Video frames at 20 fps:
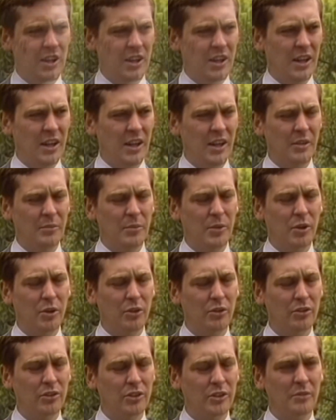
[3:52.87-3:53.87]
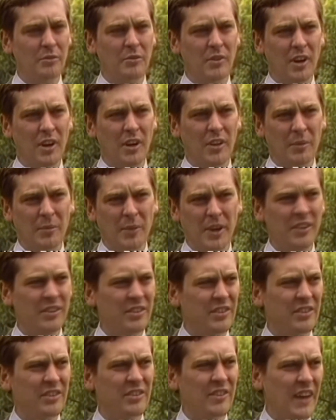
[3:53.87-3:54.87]
I oppose it on the
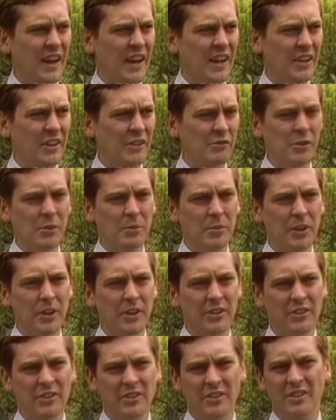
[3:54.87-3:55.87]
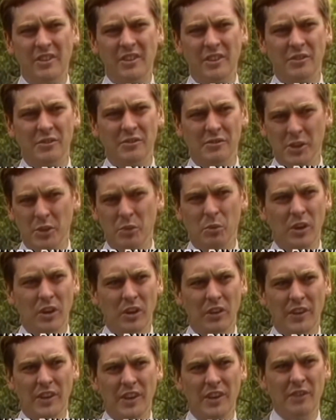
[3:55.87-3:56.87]
basis that it replaces the free will of the
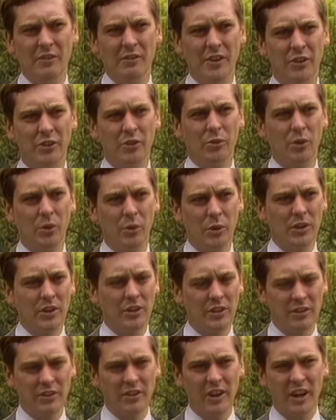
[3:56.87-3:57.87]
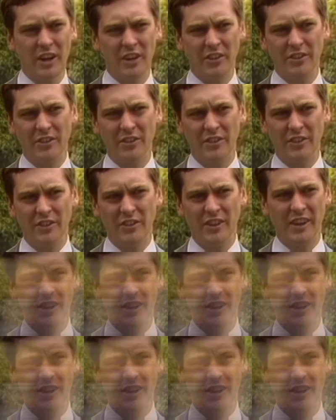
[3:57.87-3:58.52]
individual with the desires of the state.